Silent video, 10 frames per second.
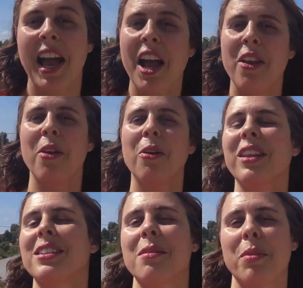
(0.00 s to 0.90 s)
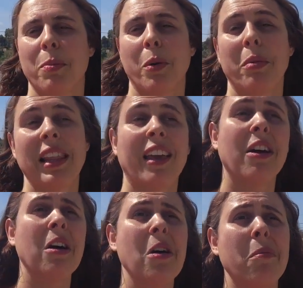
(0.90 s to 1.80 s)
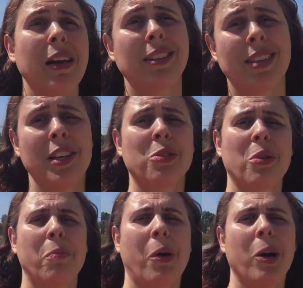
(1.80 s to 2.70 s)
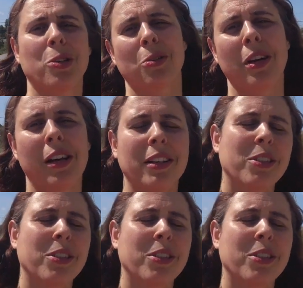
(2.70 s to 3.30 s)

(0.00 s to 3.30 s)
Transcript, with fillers: I know that some people will be like, "Oh, but Central Portugal,